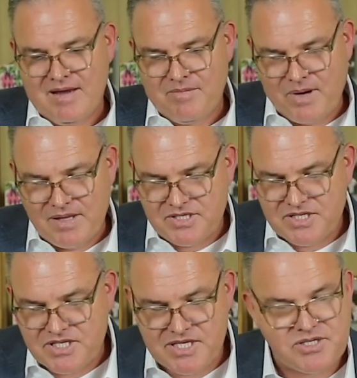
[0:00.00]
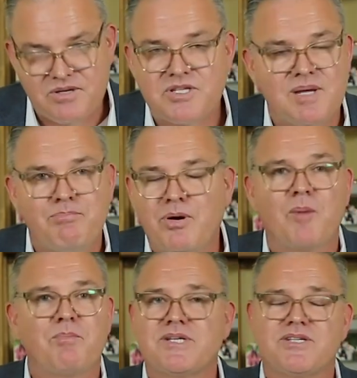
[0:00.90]
Brothers and sisters, the
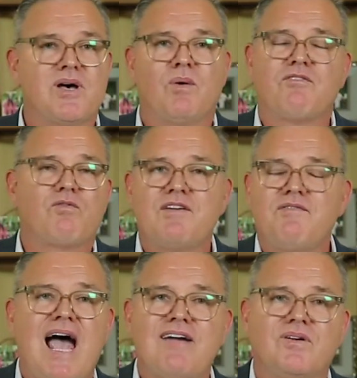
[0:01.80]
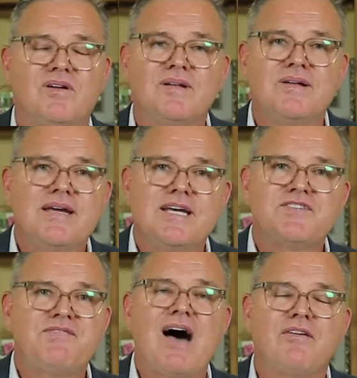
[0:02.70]
purpose, though, of revival is
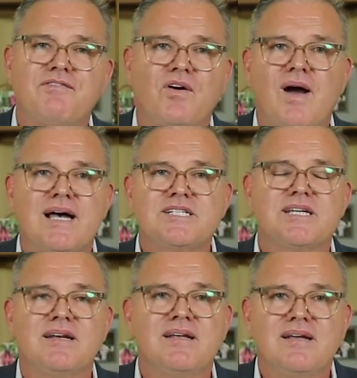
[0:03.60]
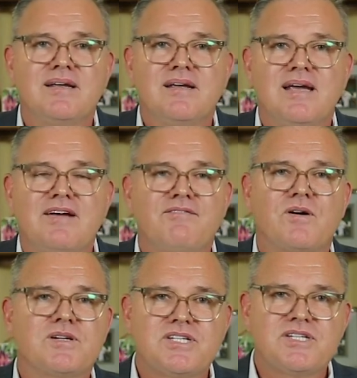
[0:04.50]
found for us in
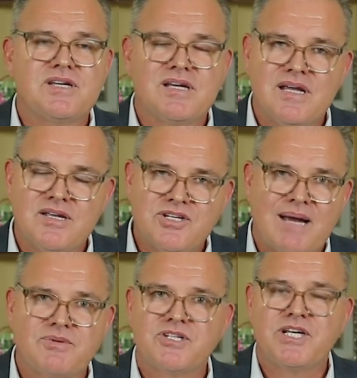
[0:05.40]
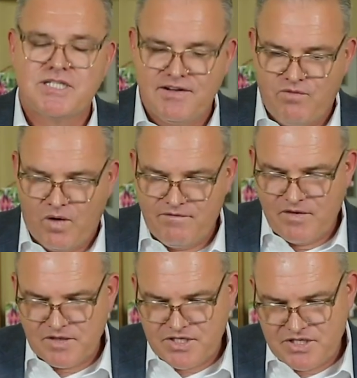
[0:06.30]
chapter 64,
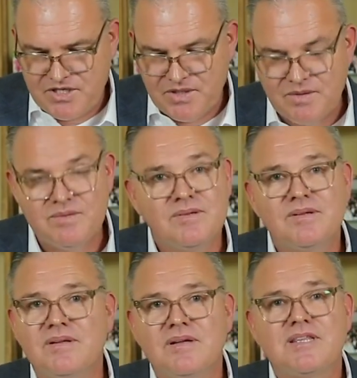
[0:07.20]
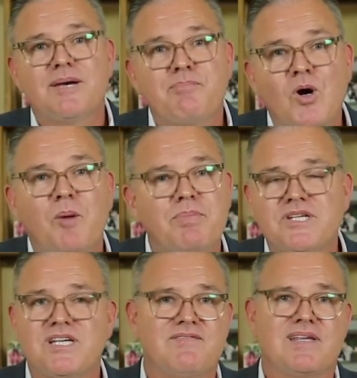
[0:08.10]
verse 2. The
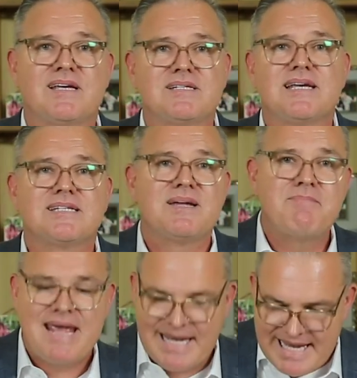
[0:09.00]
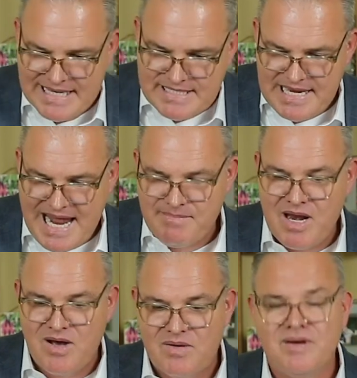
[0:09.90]
purpose of this is to make his name
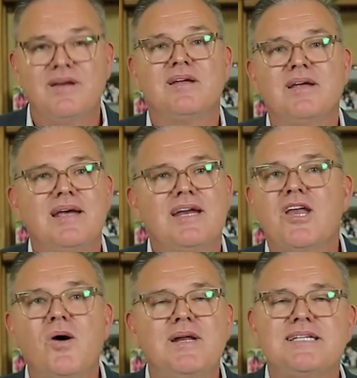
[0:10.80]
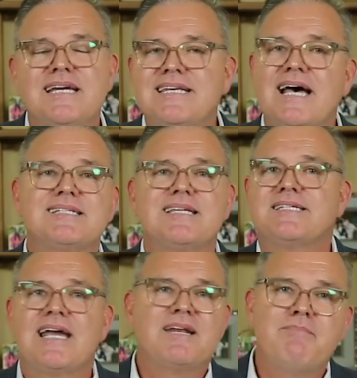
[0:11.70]
known. Notice it doesn't
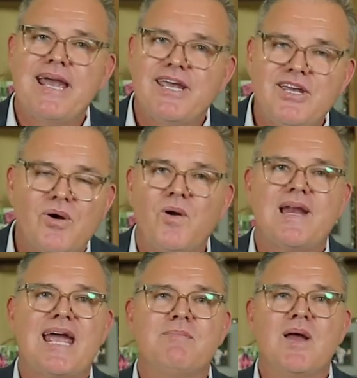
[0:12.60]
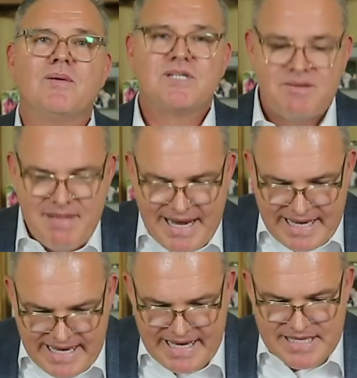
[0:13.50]
say to make your name known, to make
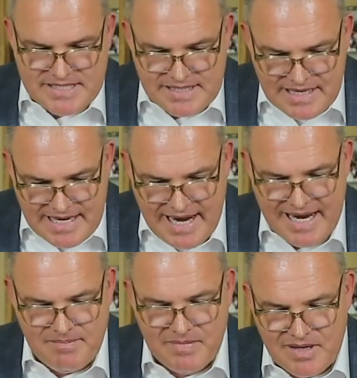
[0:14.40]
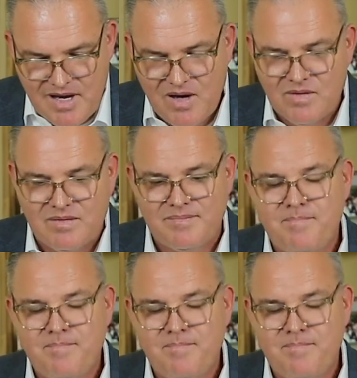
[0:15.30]
his name known.